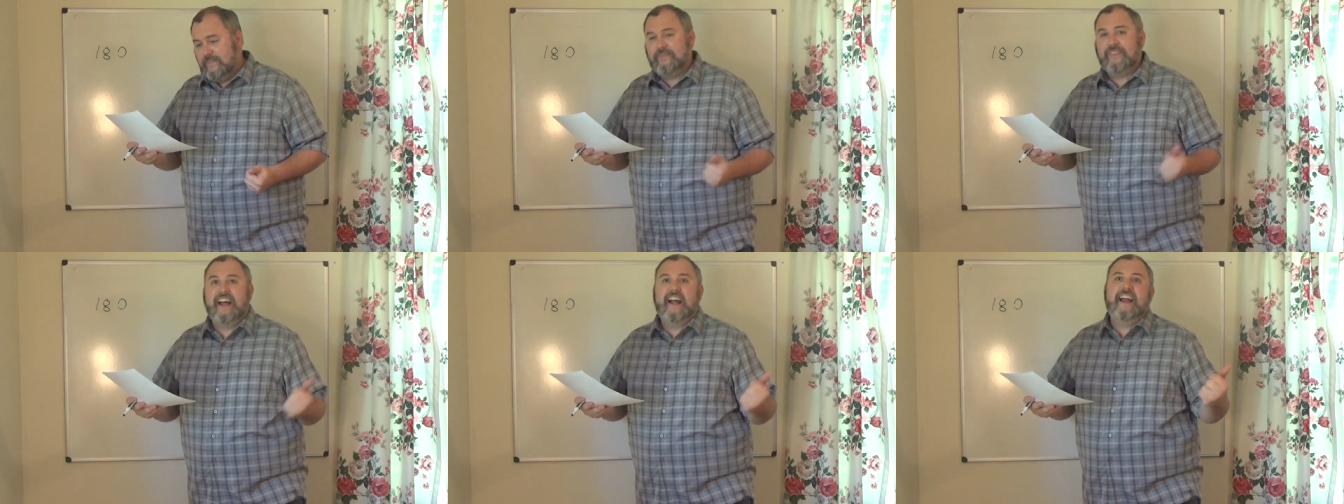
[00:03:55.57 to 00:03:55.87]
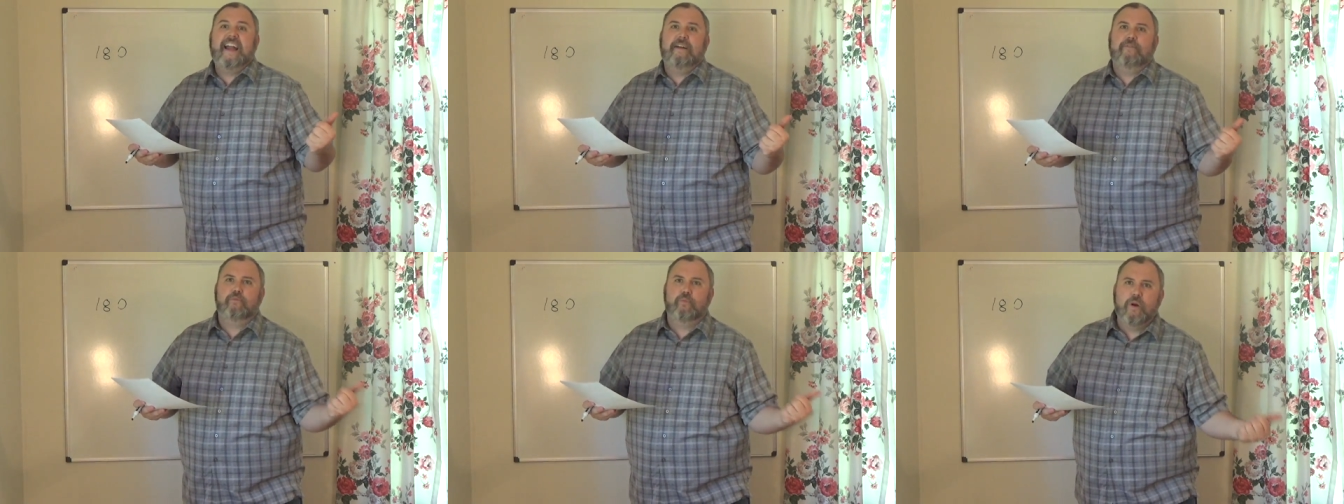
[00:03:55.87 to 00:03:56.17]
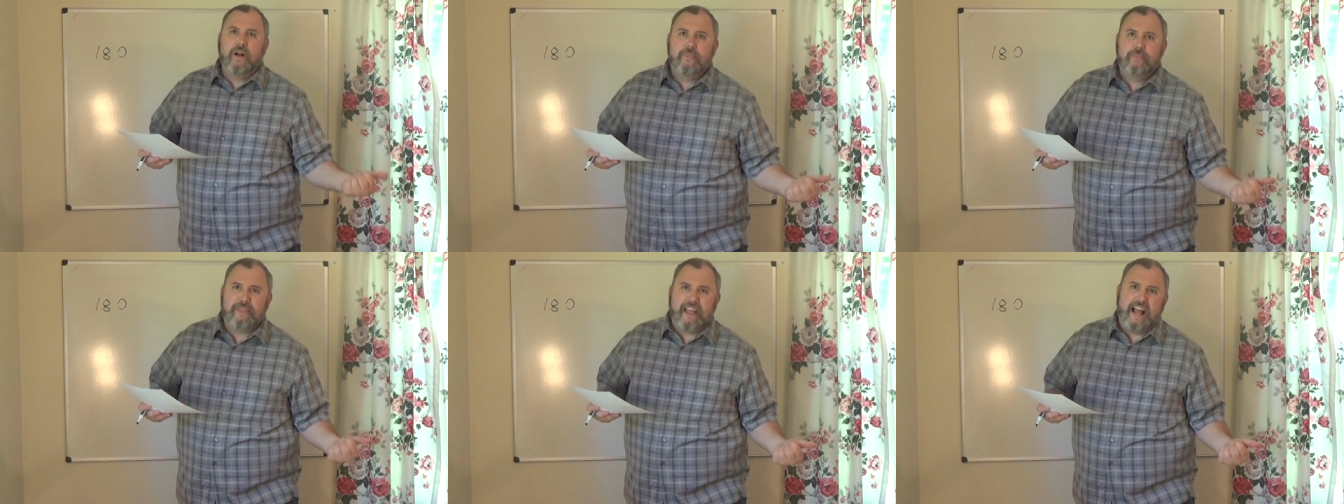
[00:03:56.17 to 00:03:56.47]
I have
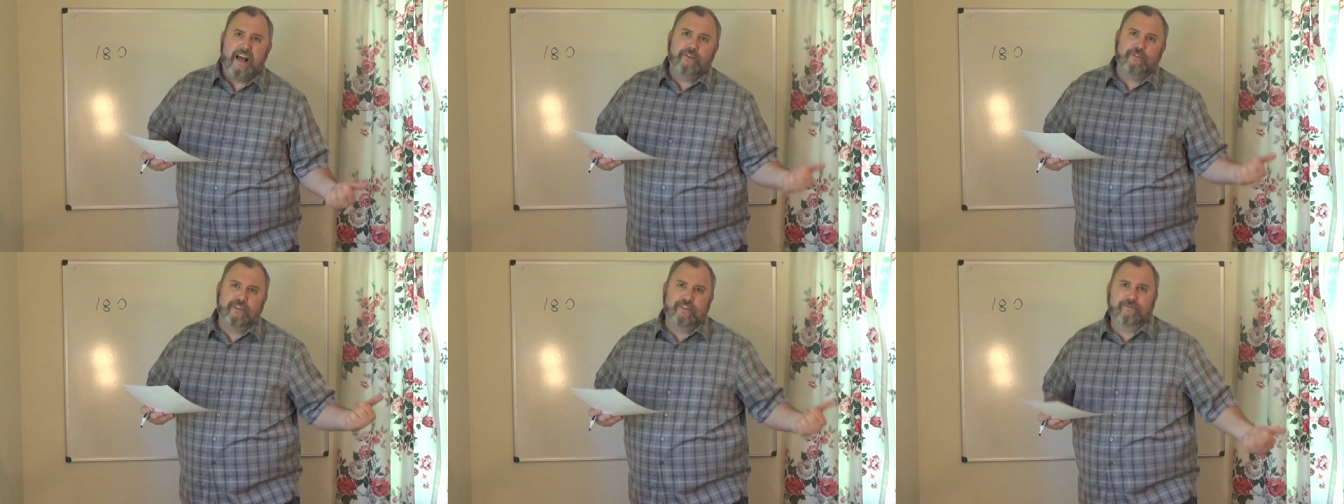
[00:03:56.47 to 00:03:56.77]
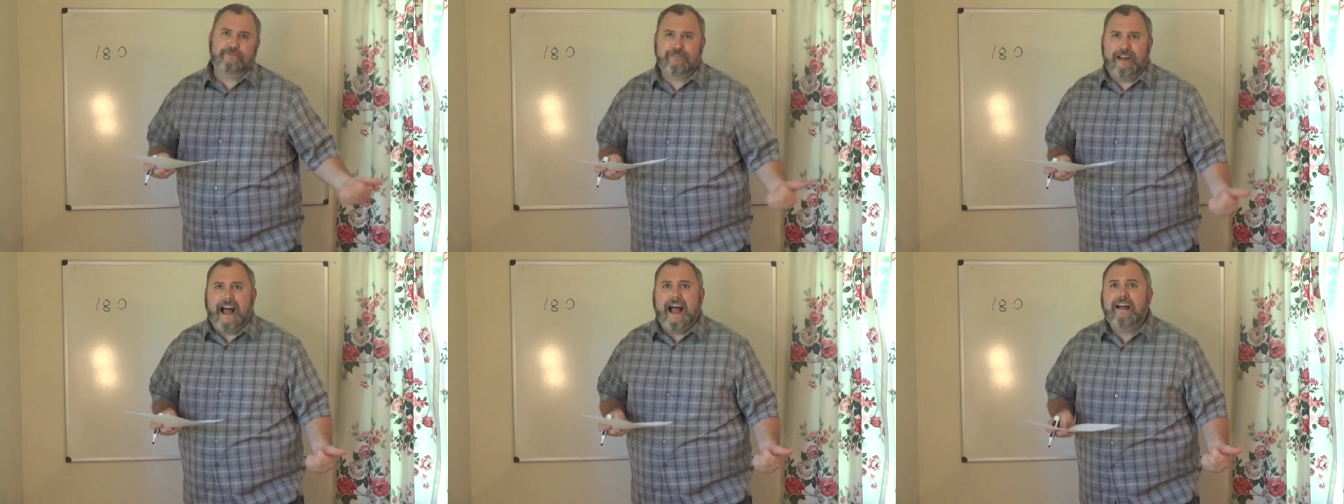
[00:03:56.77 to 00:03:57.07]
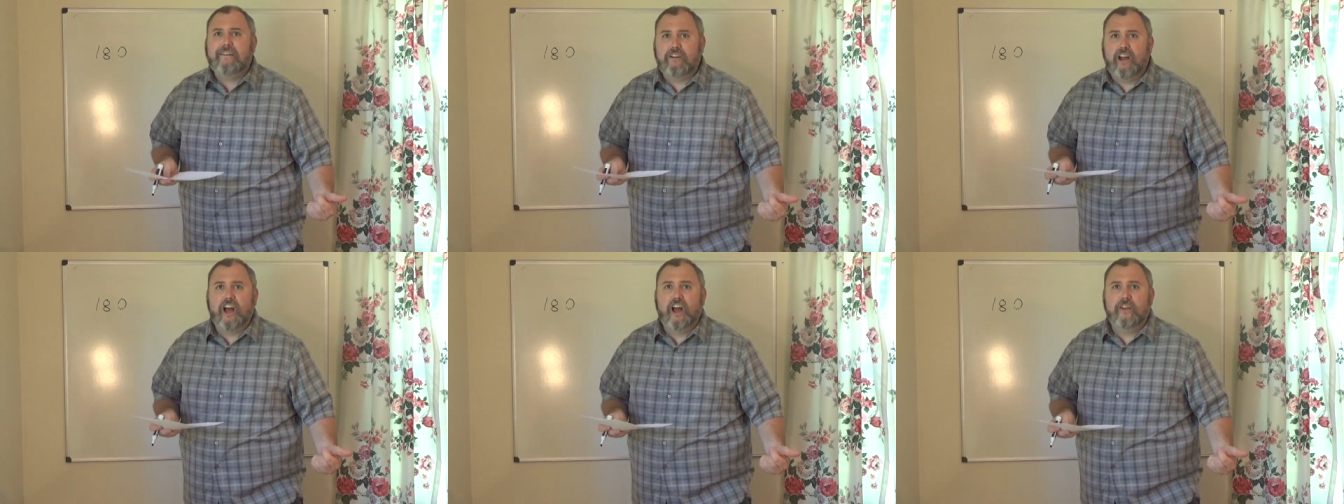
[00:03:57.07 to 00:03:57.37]

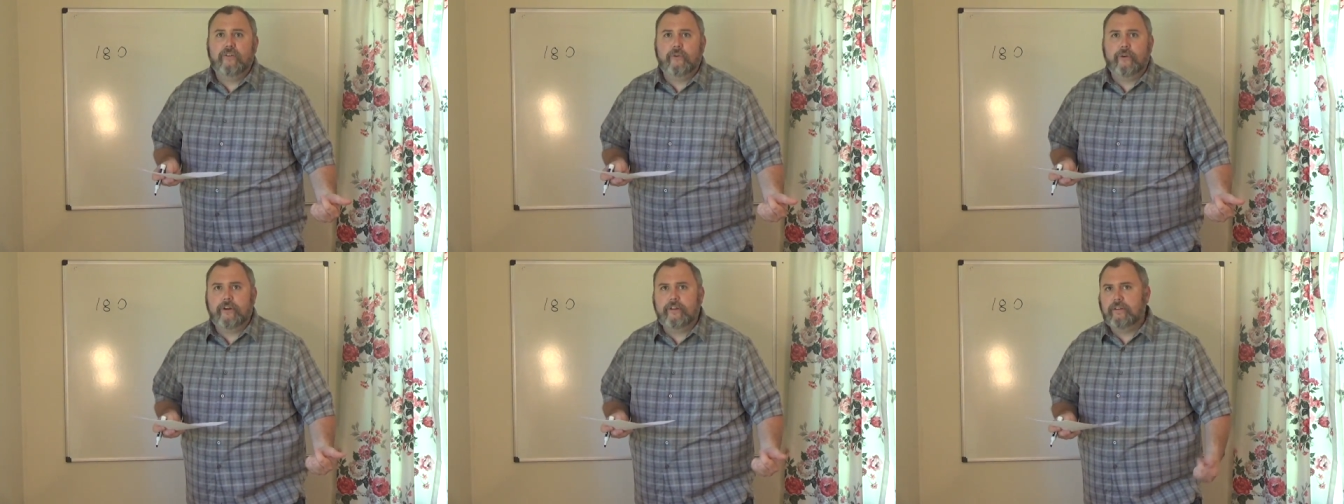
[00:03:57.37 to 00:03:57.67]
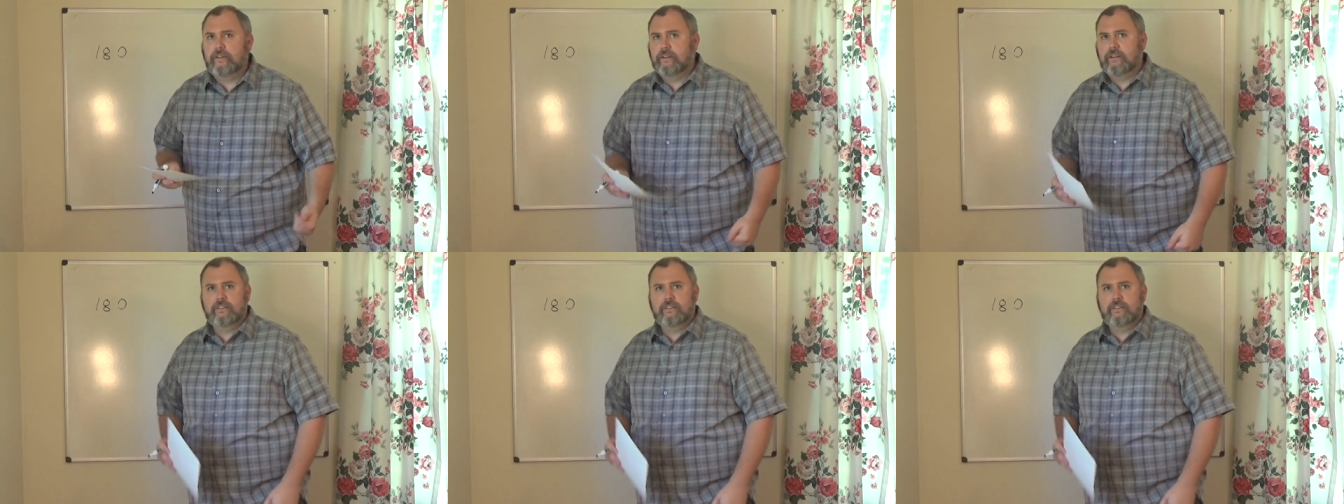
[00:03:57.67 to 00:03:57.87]
1,500.